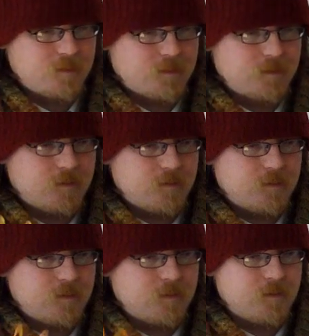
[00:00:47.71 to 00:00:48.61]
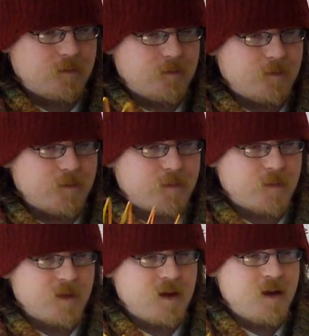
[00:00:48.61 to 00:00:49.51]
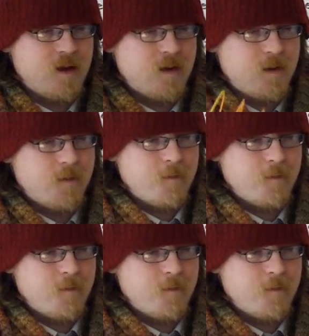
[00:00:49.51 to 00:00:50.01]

(no one is talking)